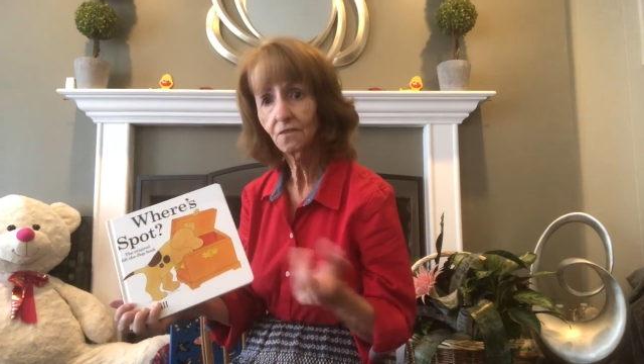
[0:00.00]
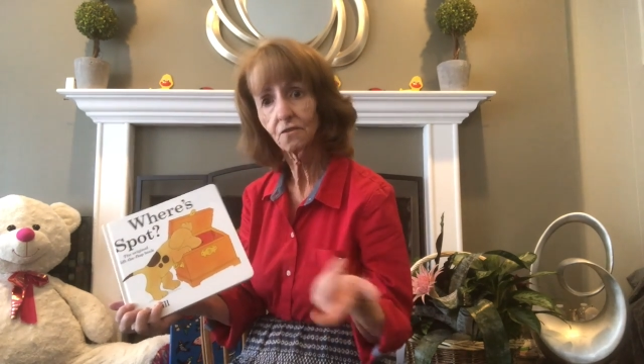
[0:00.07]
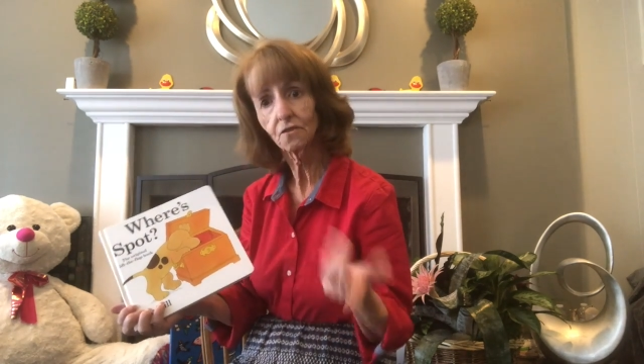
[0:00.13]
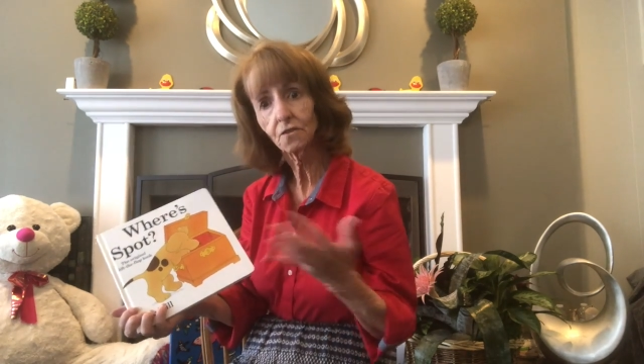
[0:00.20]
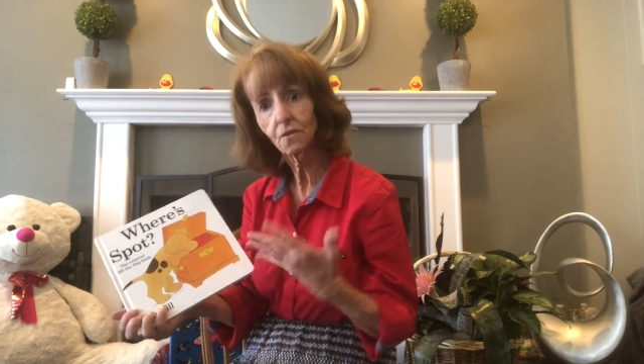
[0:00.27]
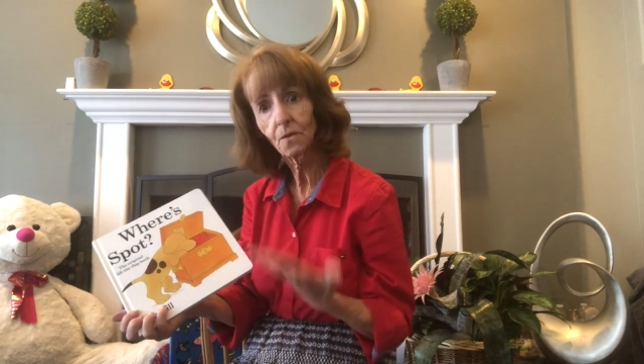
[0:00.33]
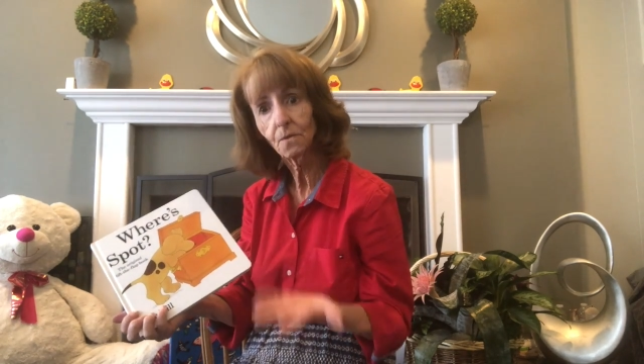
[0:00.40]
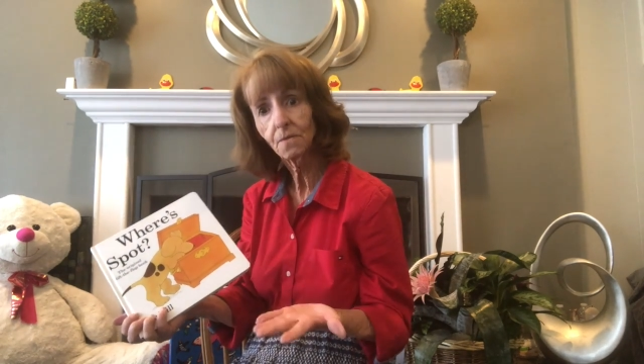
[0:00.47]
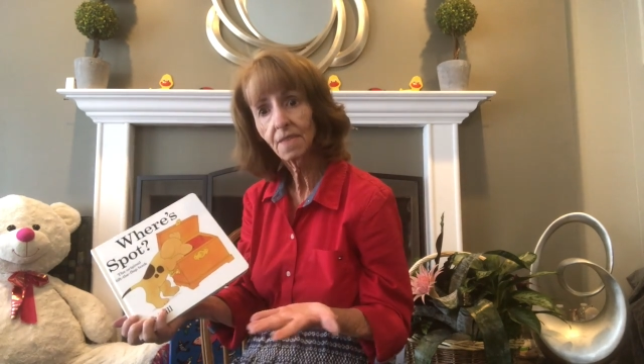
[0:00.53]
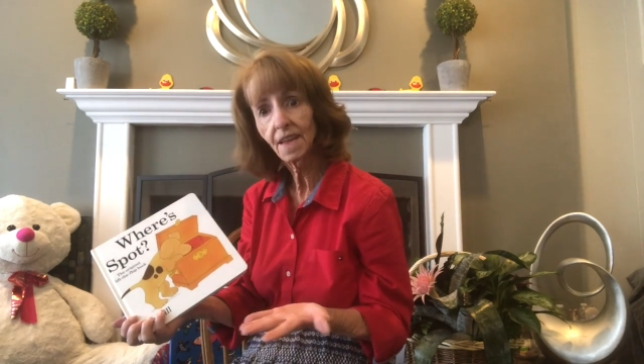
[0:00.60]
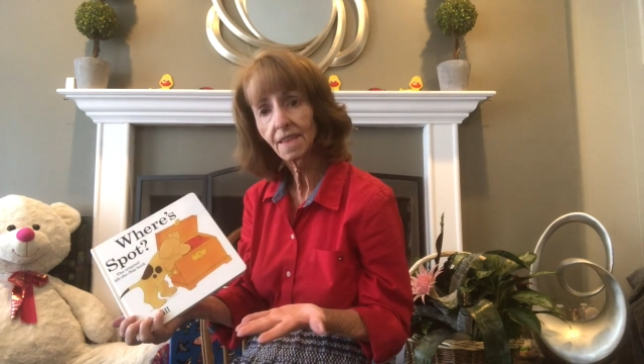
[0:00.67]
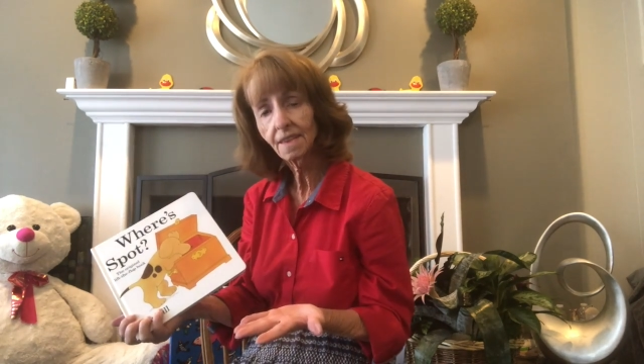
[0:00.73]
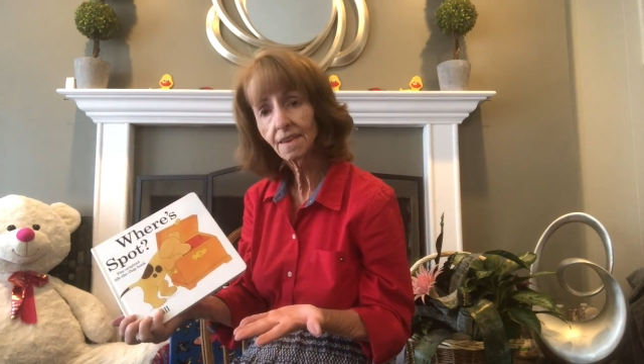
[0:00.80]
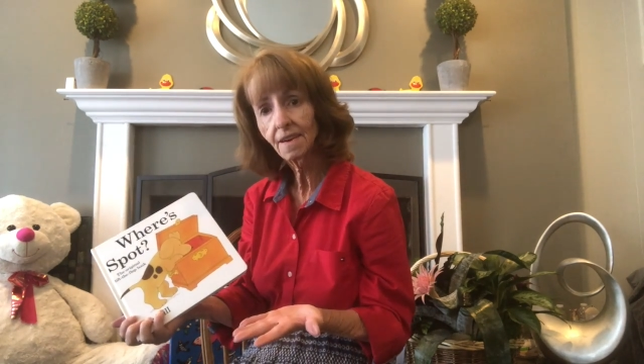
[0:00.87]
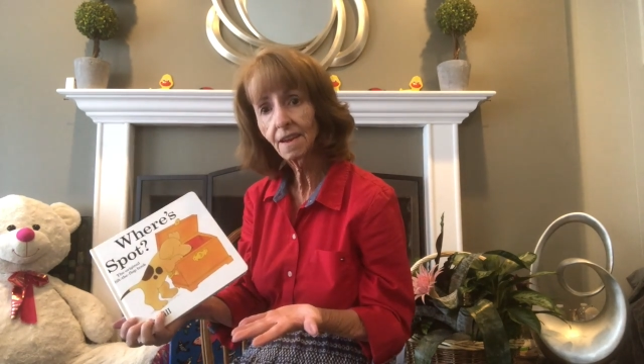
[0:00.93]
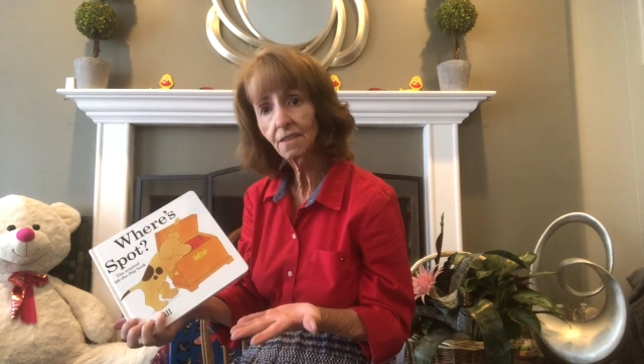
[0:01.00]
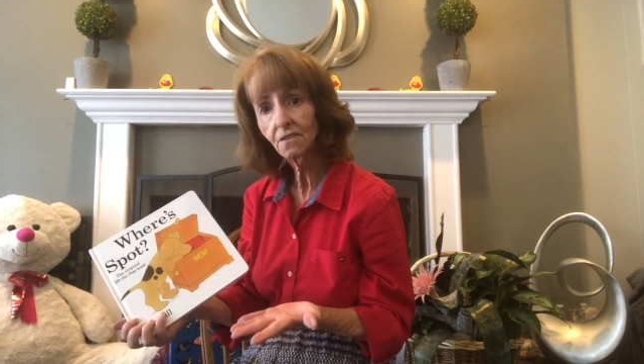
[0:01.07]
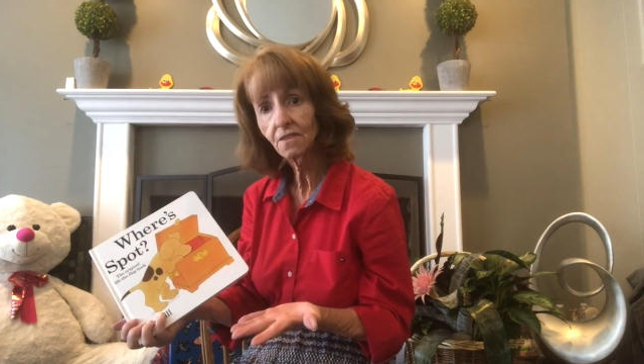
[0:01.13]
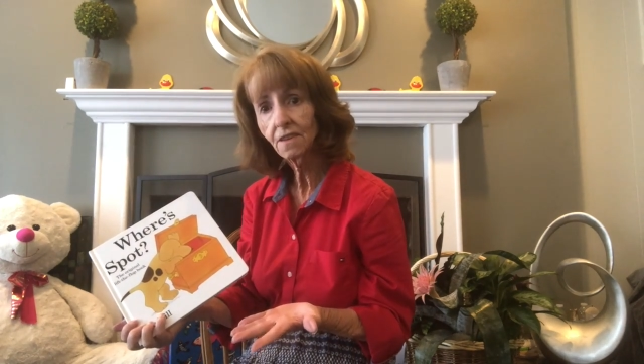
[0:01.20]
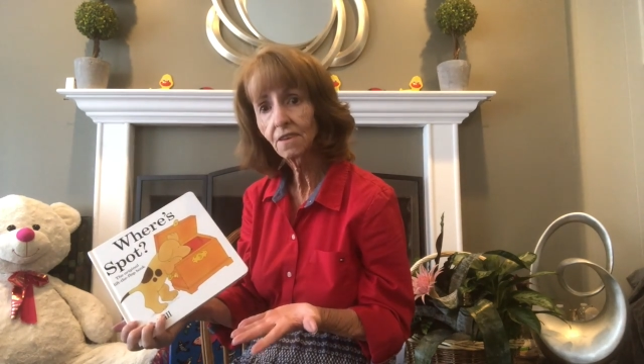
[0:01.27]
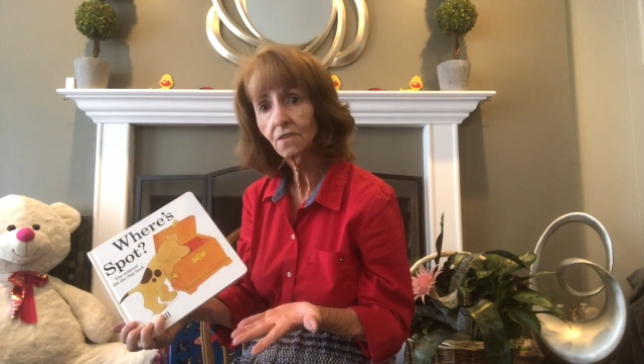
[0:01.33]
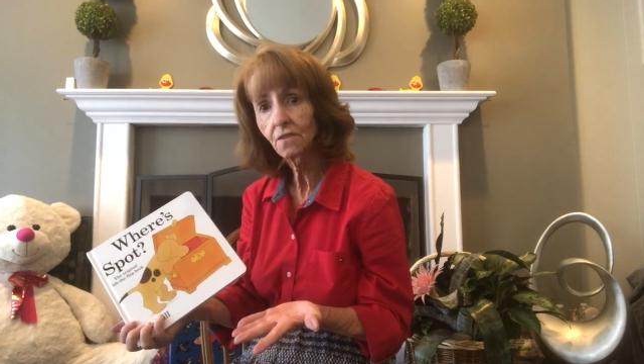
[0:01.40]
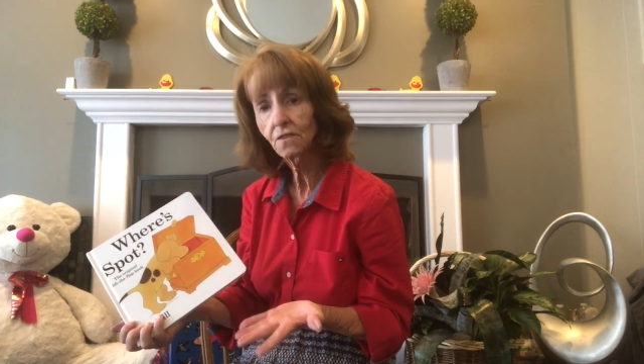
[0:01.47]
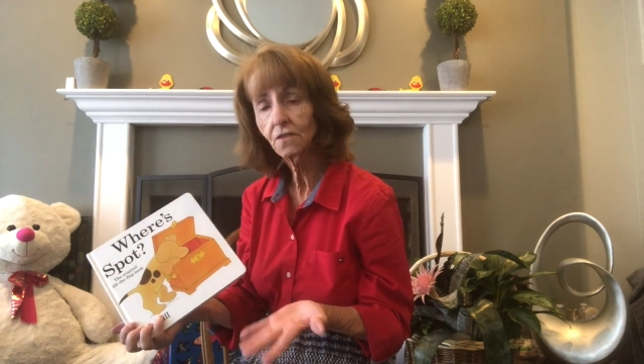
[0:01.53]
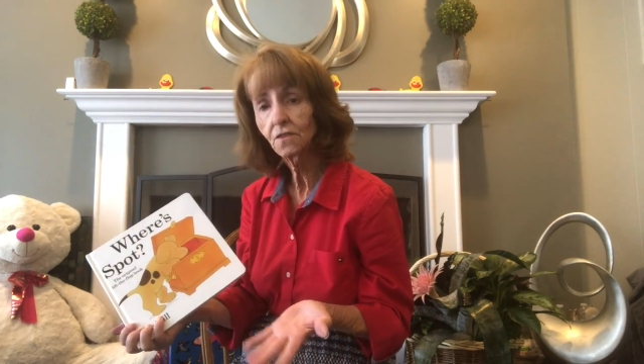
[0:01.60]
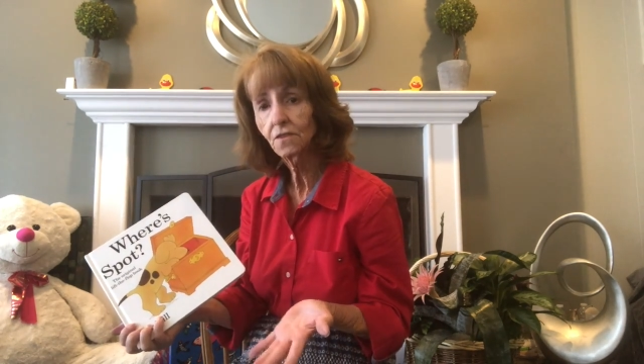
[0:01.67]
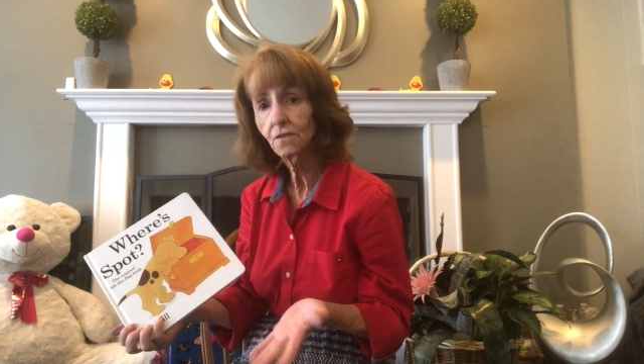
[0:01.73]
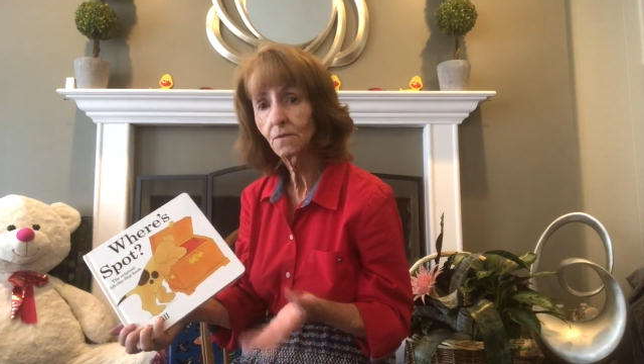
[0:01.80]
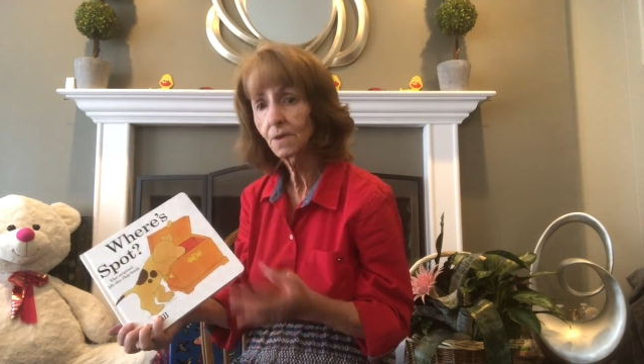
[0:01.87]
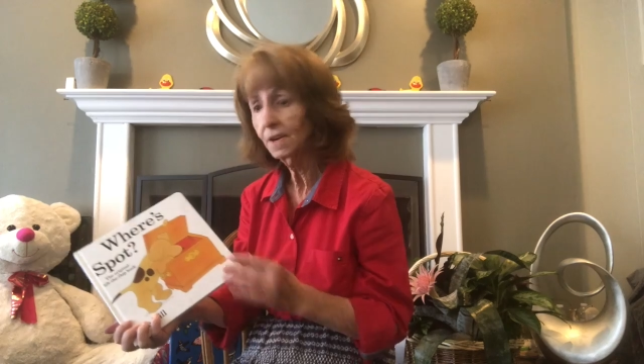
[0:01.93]
so that's another thing you
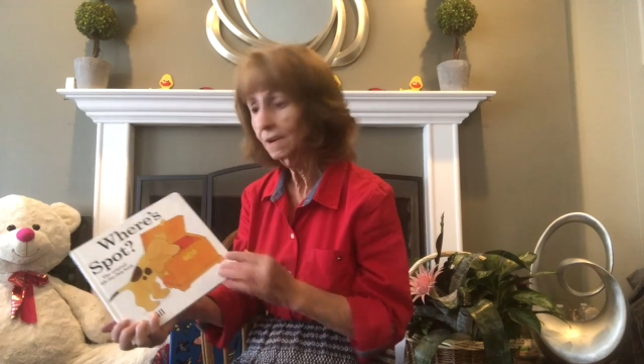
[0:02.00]
could do